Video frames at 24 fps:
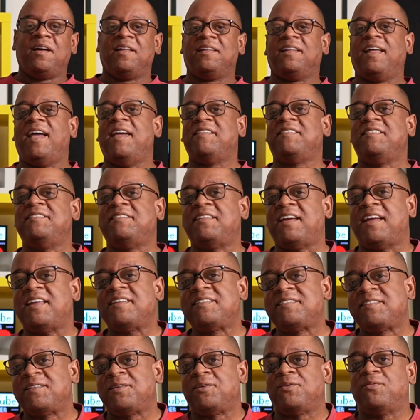Ladies and
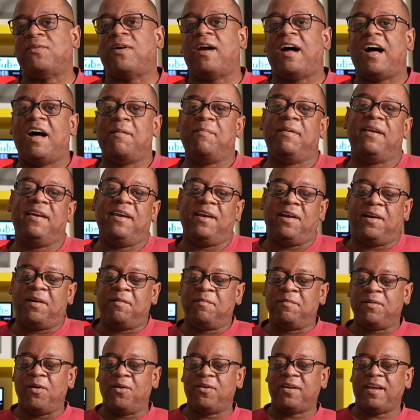gents, Rob
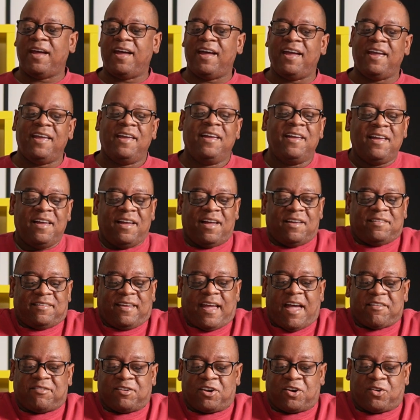here. Okay, so I
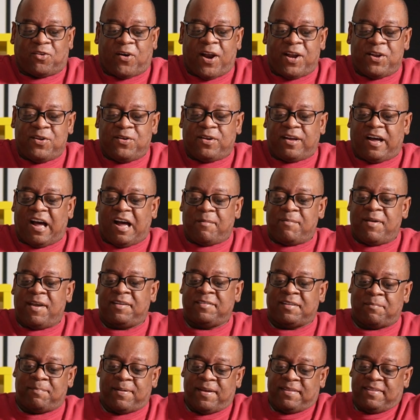got some great new
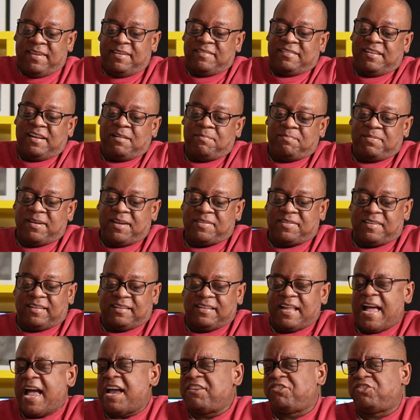comics. I picked these up at the
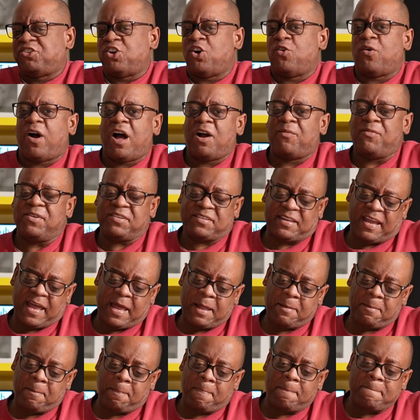last show I was
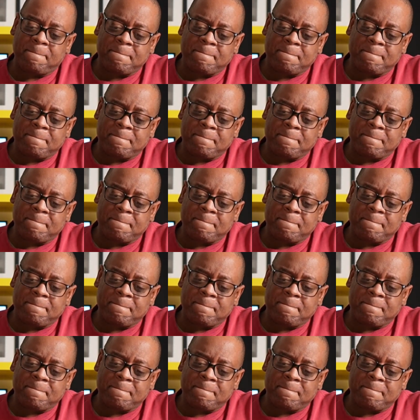at.